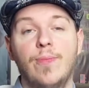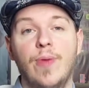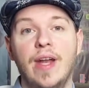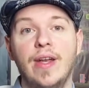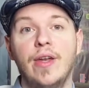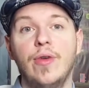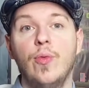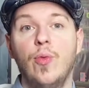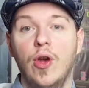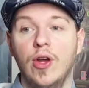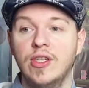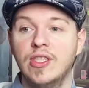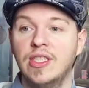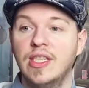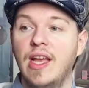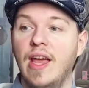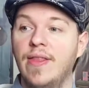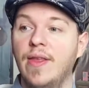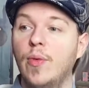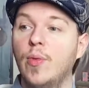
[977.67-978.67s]
Brennan works
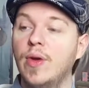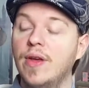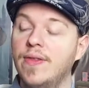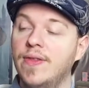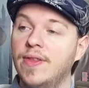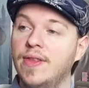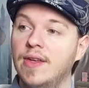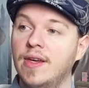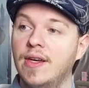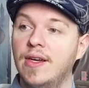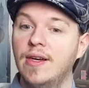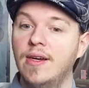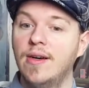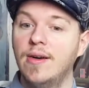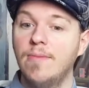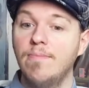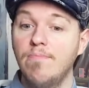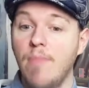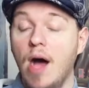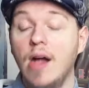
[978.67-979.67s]
together with
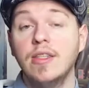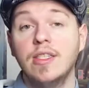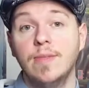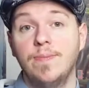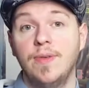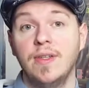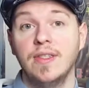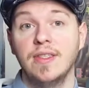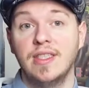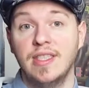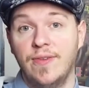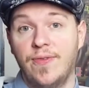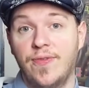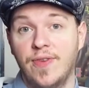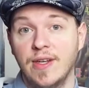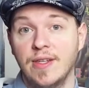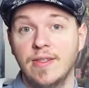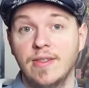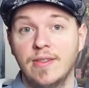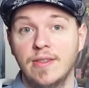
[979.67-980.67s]
multiple
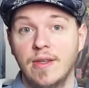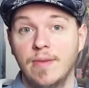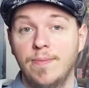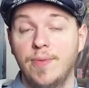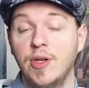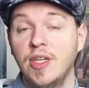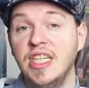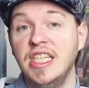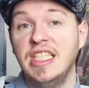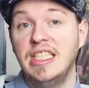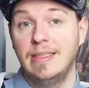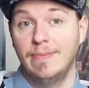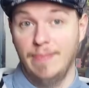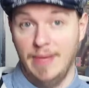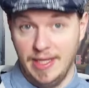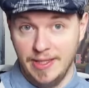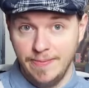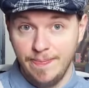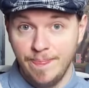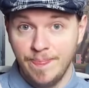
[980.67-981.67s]
different
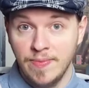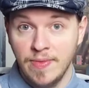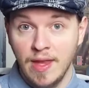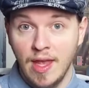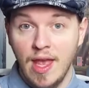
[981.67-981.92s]
policemen,